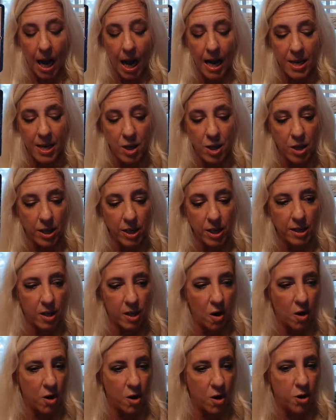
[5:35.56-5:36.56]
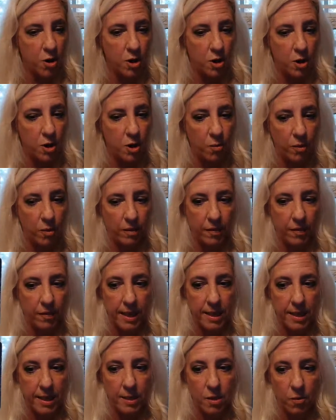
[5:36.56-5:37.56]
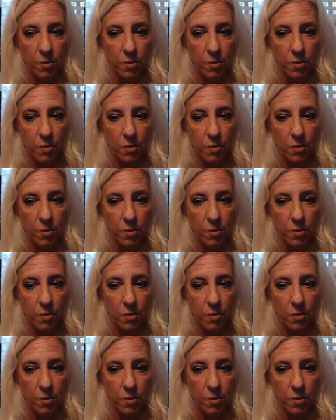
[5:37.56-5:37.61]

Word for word: I just caution you with Venus